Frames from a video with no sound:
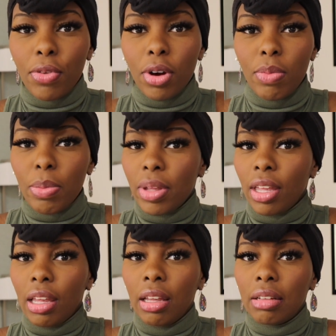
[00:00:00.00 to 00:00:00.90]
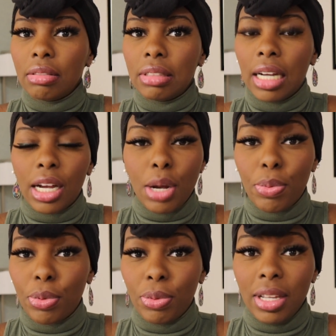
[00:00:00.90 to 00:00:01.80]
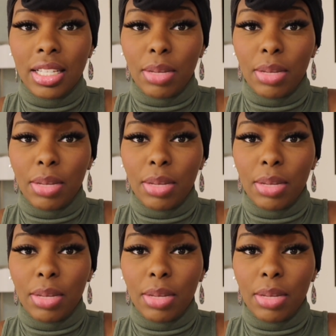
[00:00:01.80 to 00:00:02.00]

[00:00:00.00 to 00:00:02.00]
for maybe a couple weeks.